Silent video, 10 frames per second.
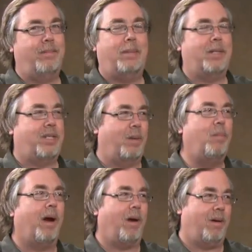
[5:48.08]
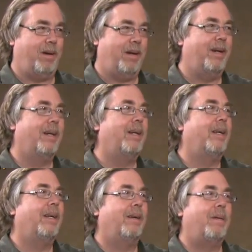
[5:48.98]
Maybe somewhere. Yeah. So
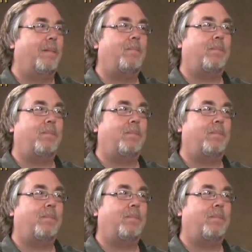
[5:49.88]
that's another